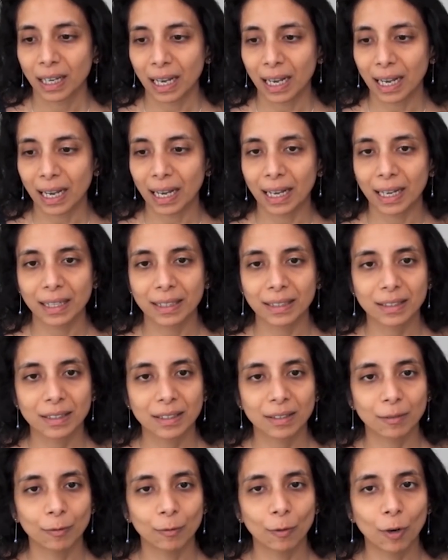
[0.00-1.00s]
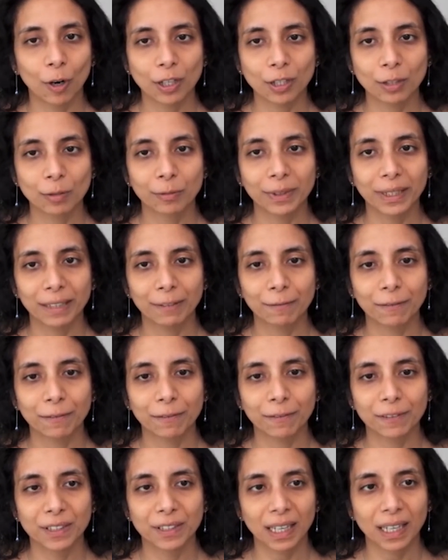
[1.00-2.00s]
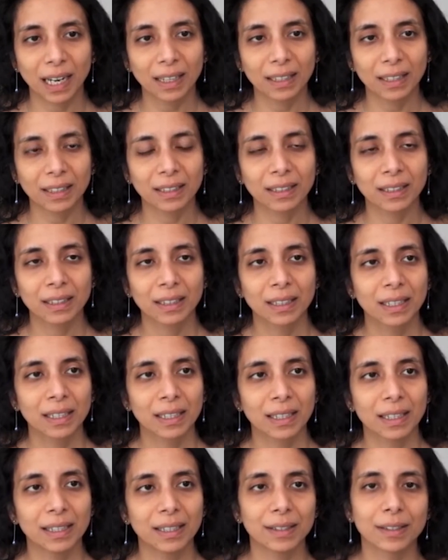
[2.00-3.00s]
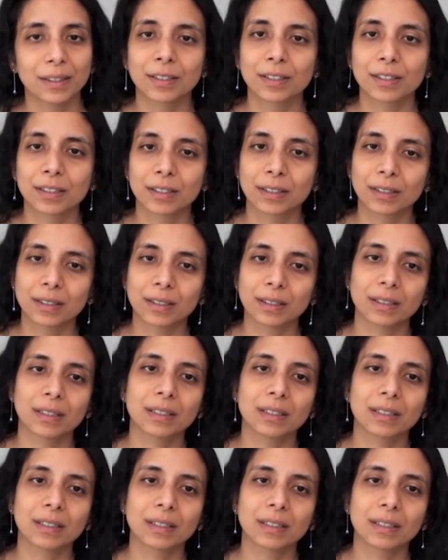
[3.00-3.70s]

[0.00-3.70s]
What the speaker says: And what we've done is